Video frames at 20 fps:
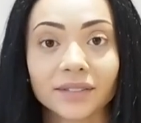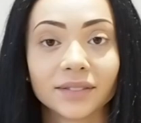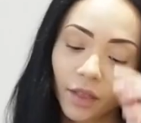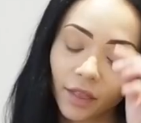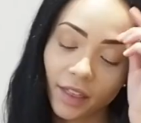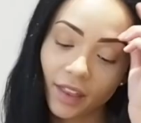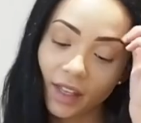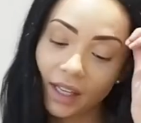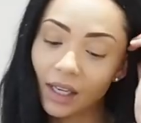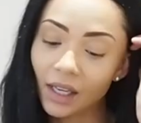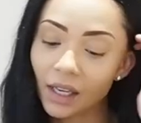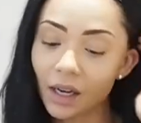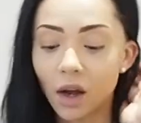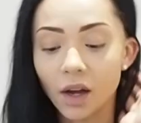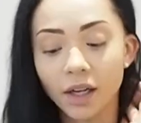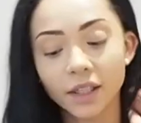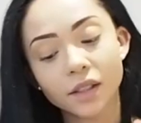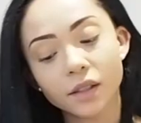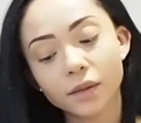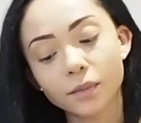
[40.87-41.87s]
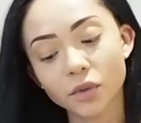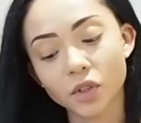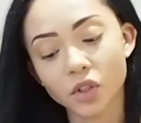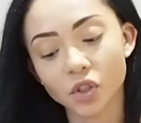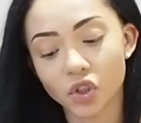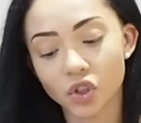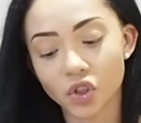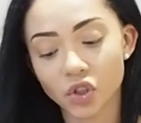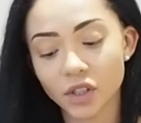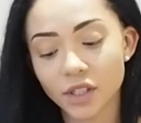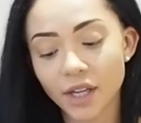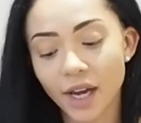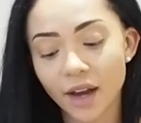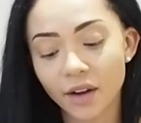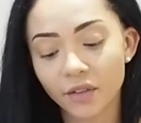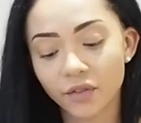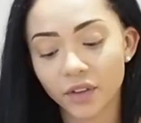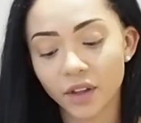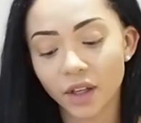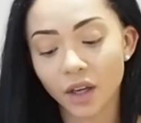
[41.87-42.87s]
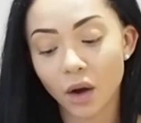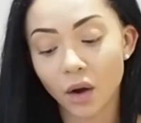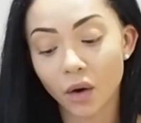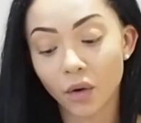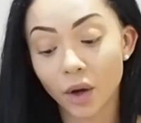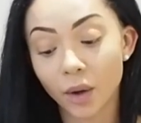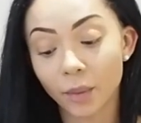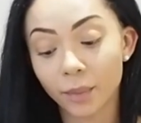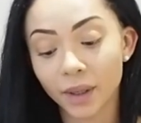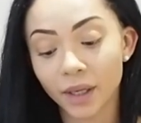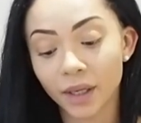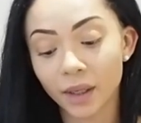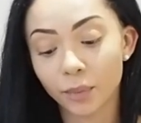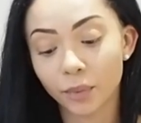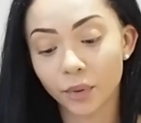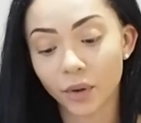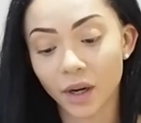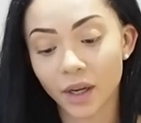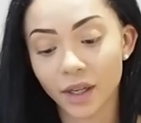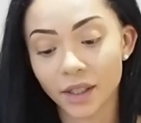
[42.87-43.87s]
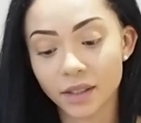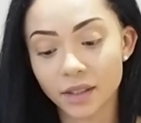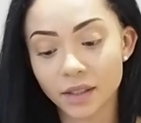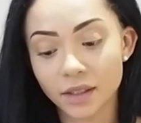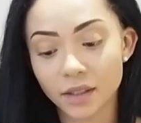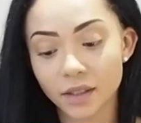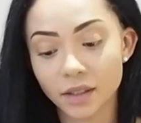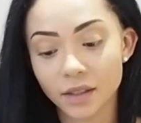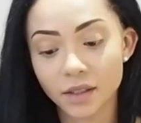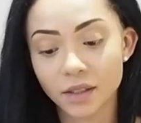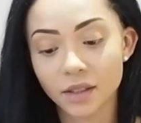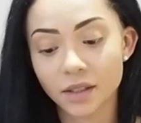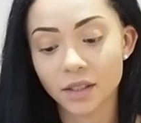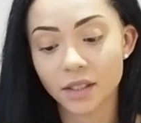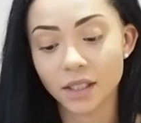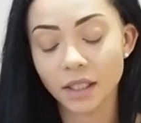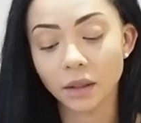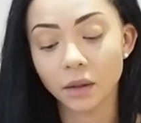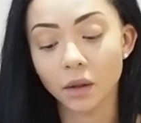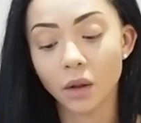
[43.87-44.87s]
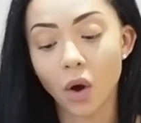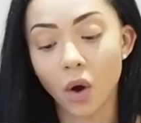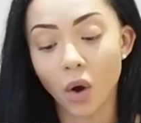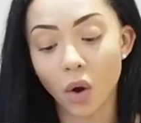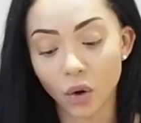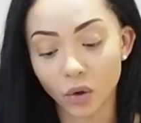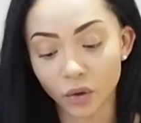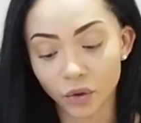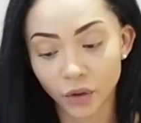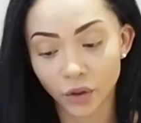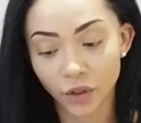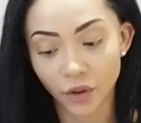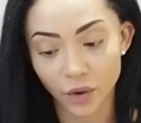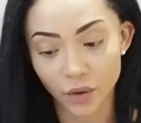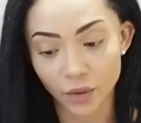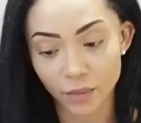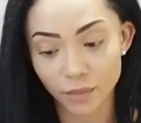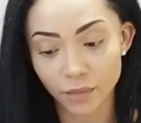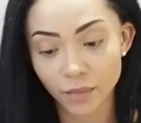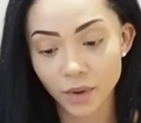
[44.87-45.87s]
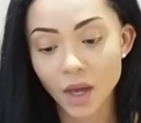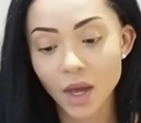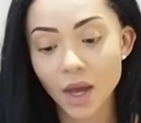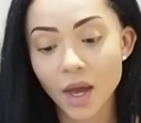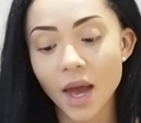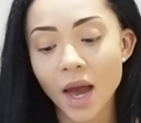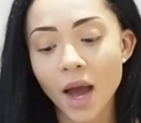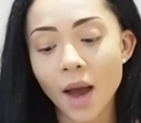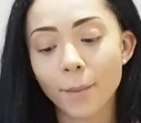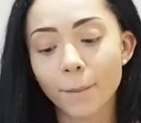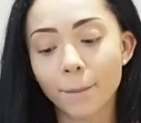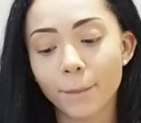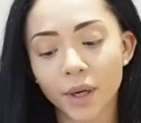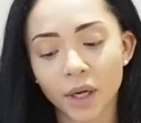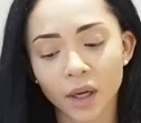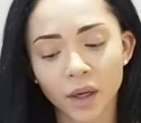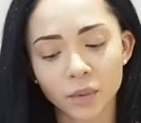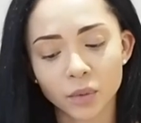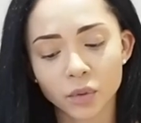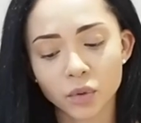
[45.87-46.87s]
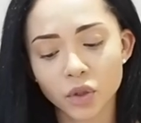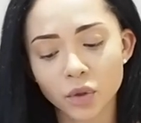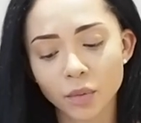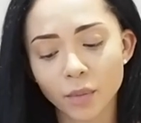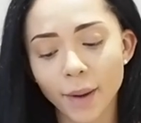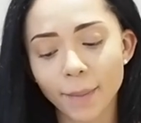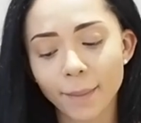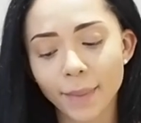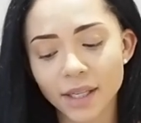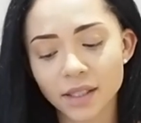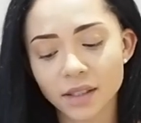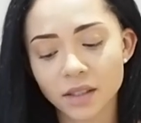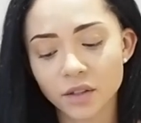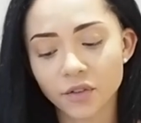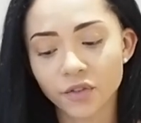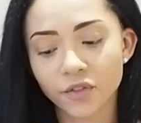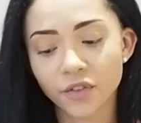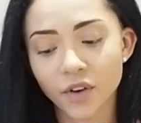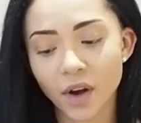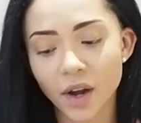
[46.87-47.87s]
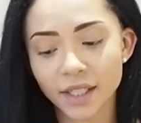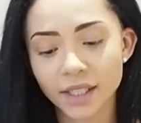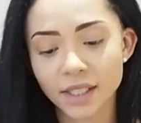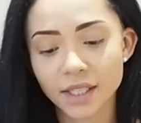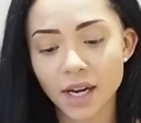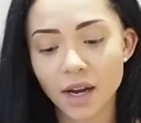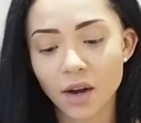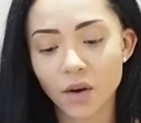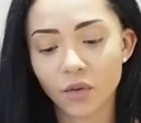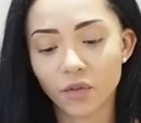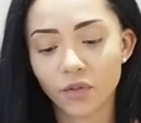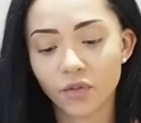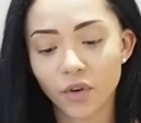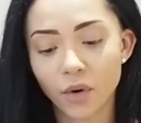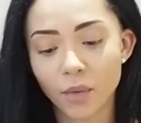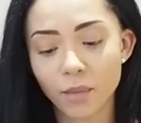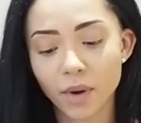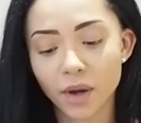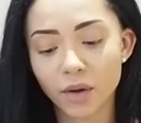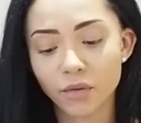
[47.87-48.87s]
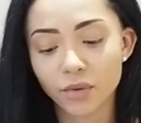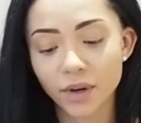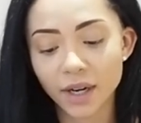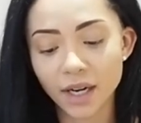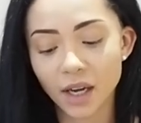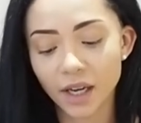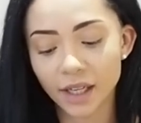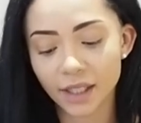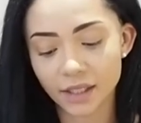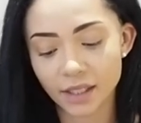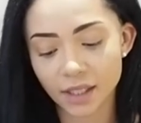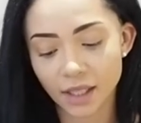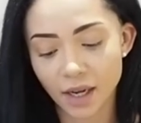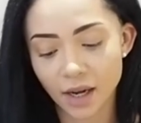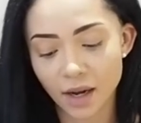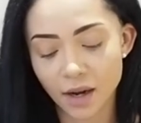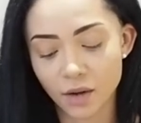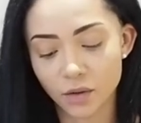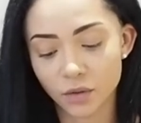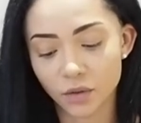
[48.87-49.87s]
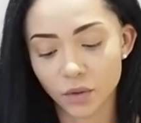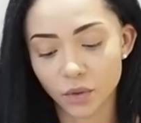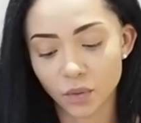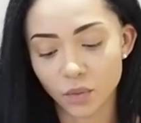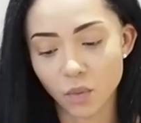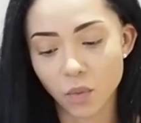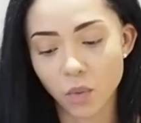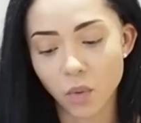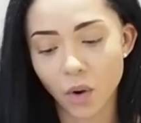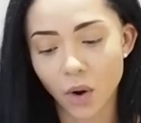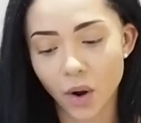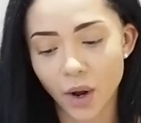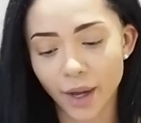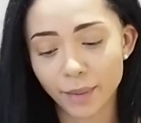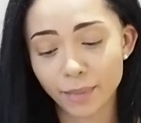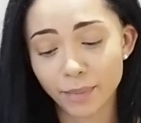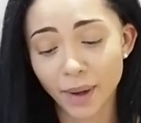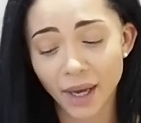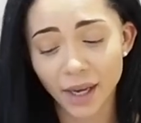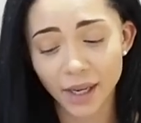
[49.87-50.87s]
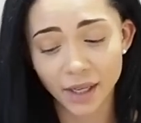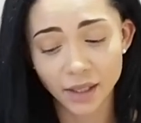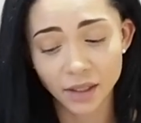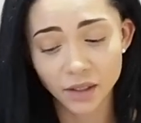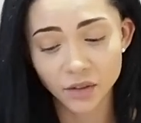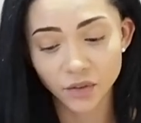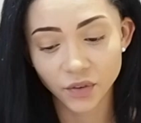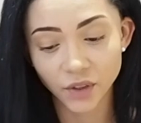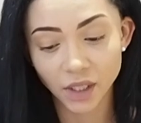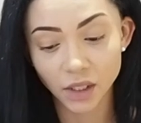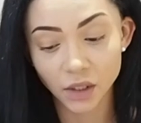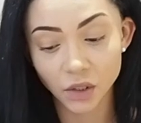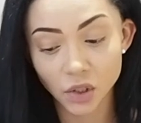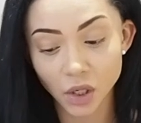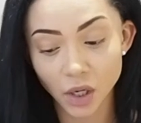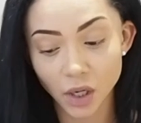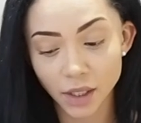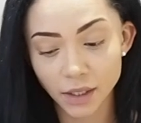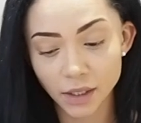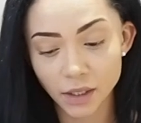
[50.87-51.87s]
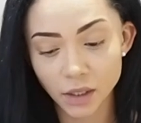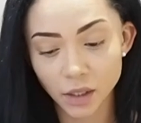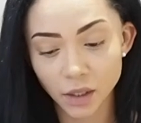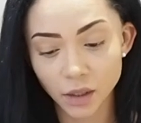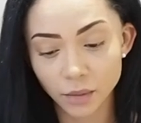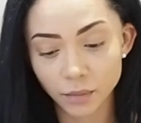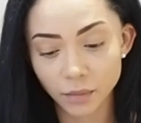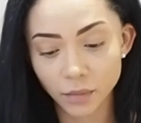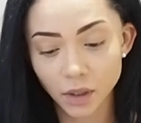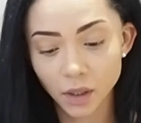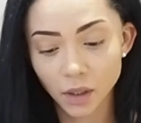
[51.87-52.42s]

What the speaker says: The items should have the RRP price still on them, but I will do my best to find out from my Reliked account what I paid for each item.